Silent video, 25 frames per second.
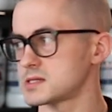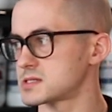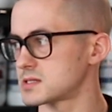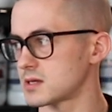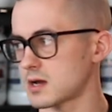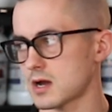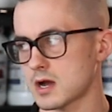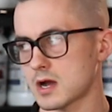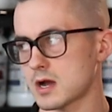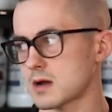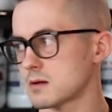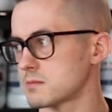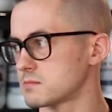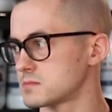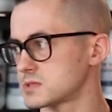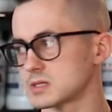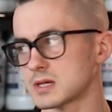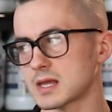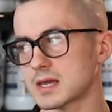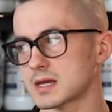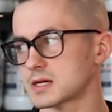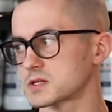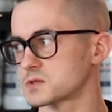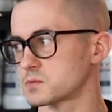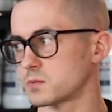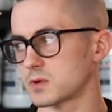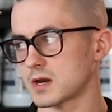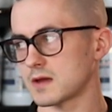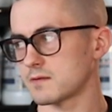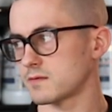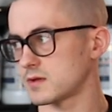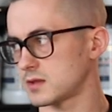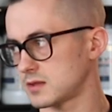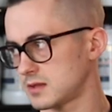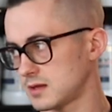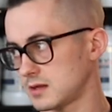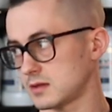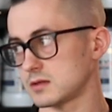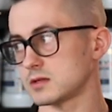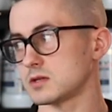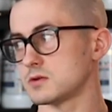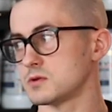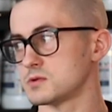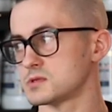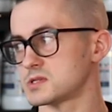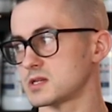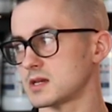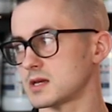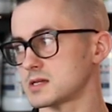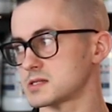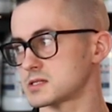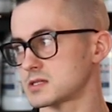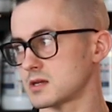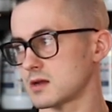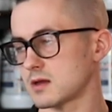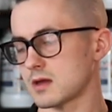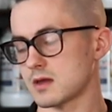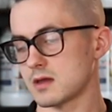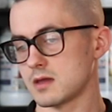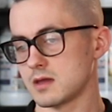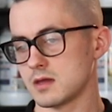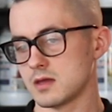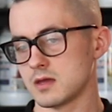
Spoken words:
their arms, legs, whatever they're using as their